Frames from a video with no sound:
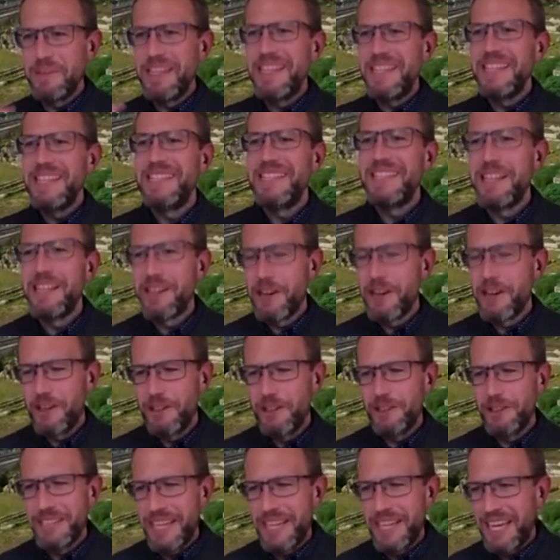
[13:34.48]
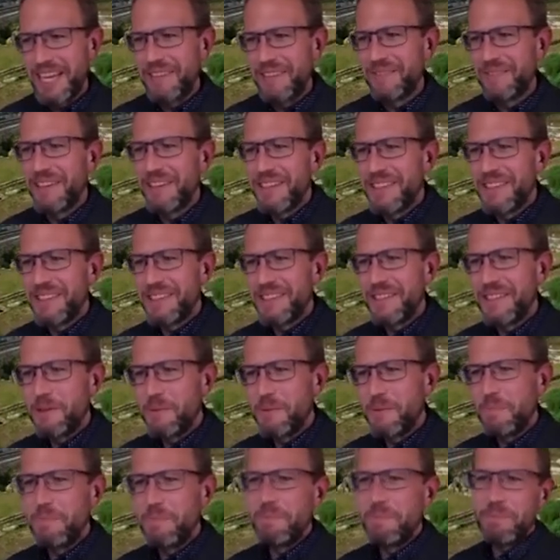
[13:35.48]
easy to call name.
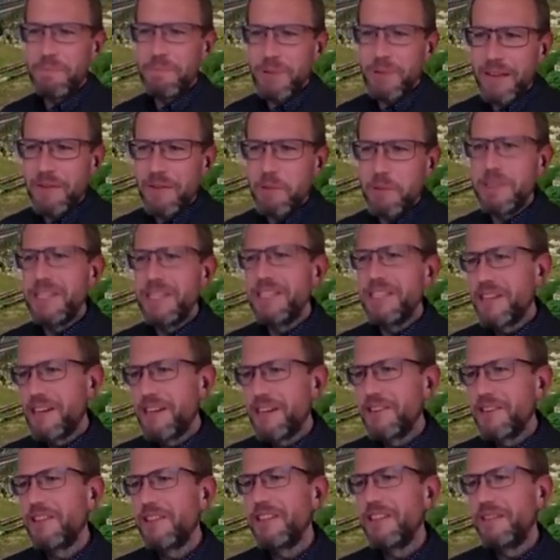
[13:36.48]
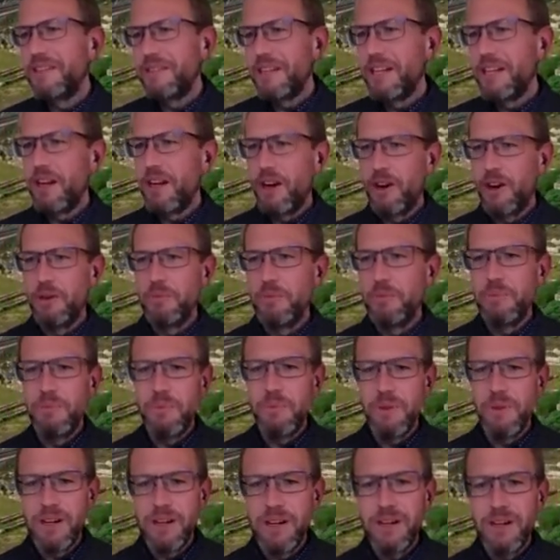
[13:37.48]
So probably dogs that lived at home
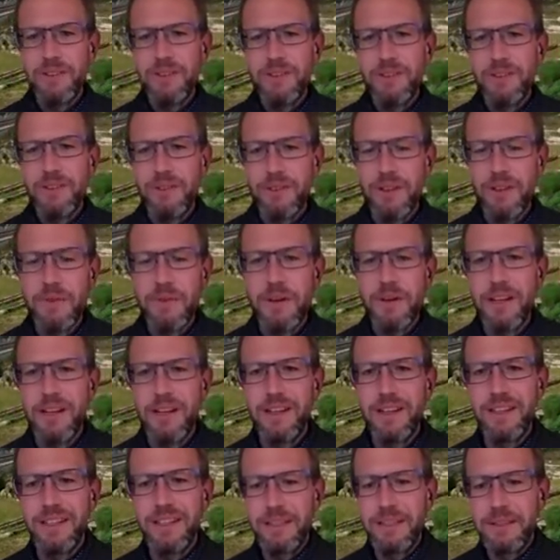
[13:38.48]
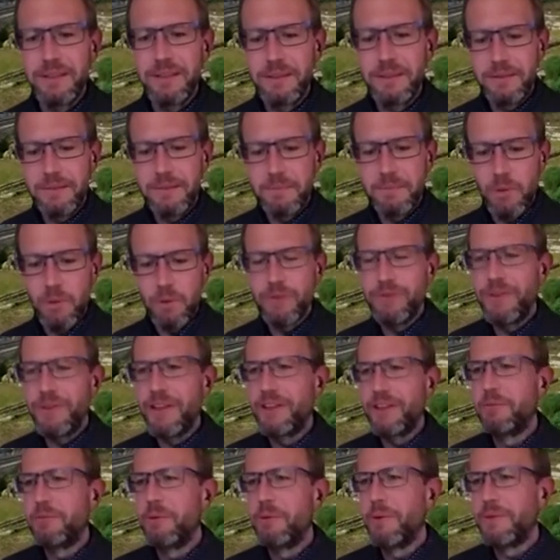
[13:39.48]
were somewhat uh, more
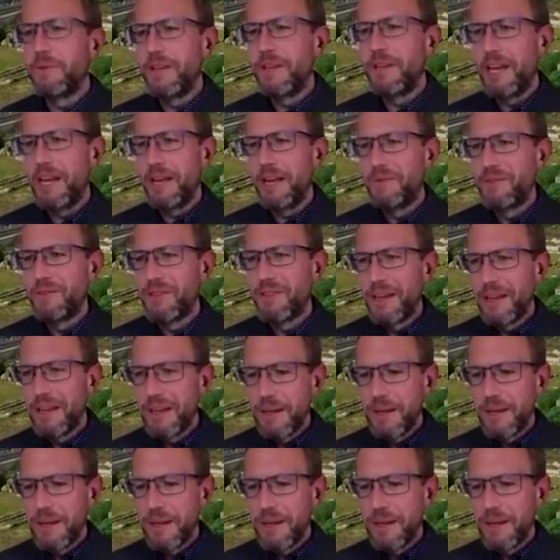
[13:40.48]
flexible with the names.